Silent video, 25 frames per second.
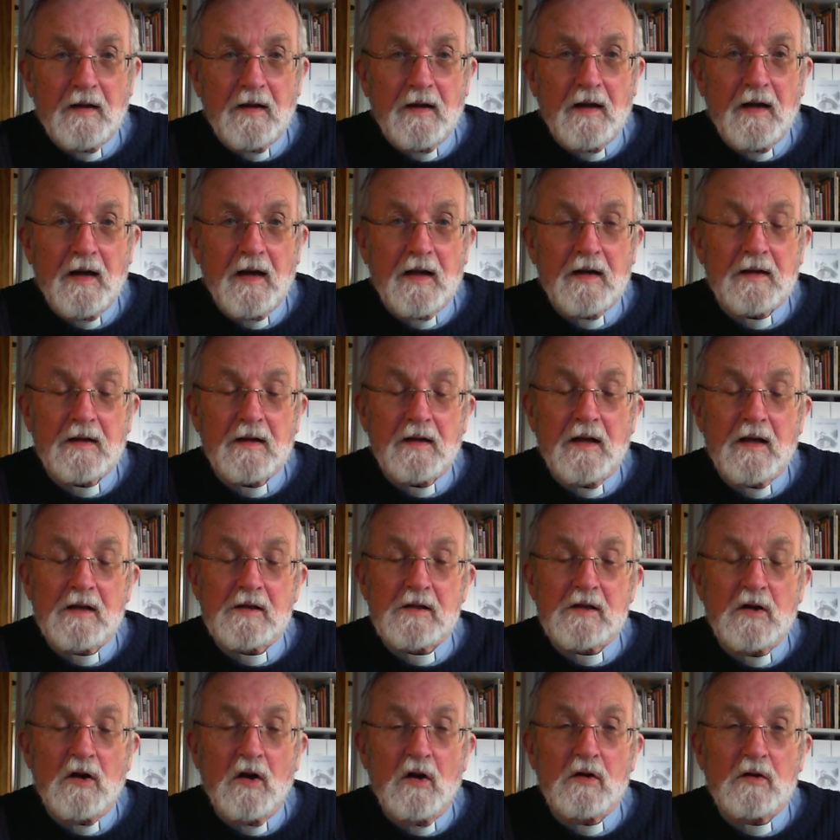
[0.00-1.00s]
And
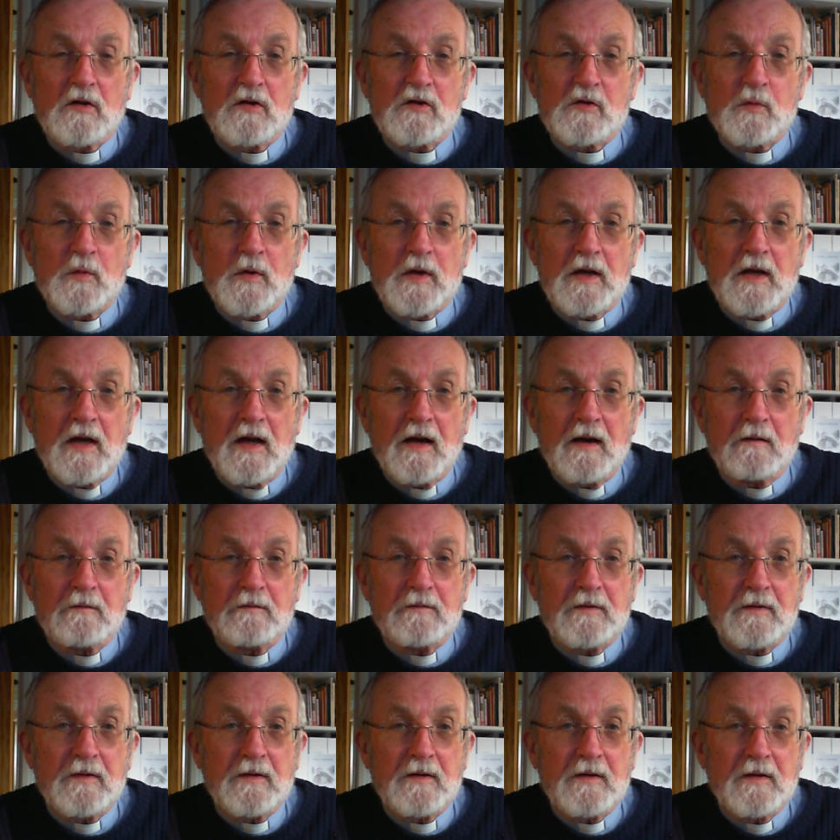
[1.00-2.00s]
as long as we
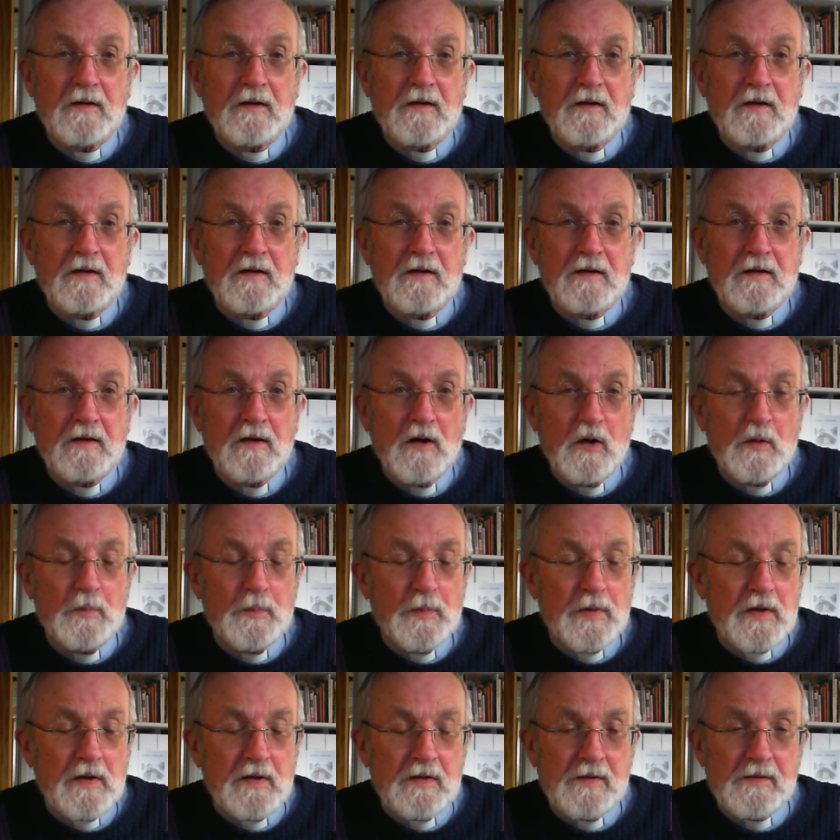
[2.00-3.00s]
have no
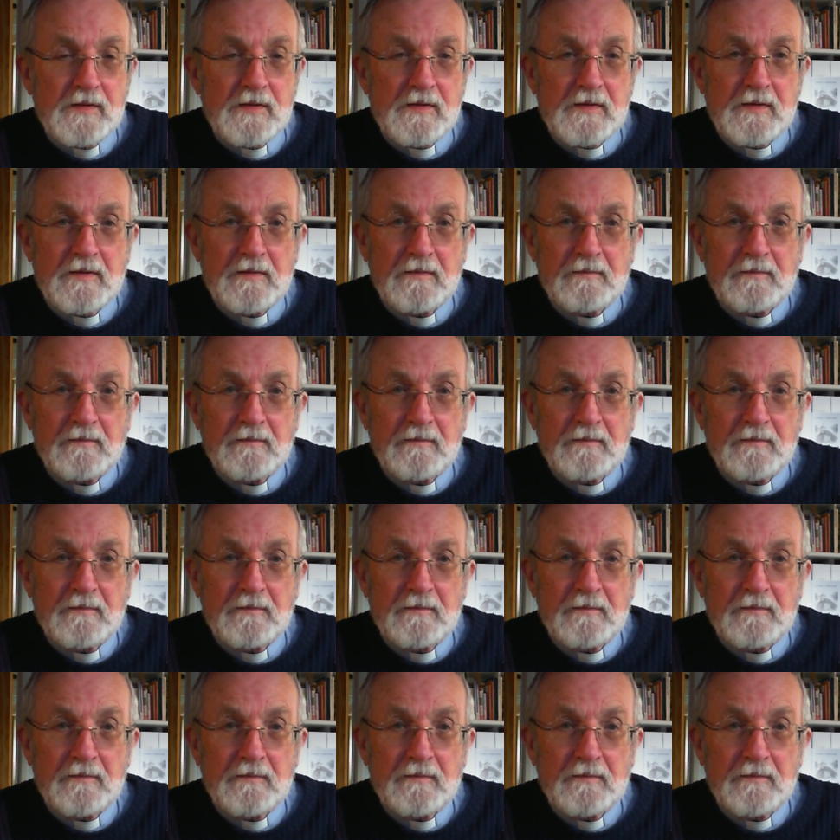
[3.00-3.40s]
peace,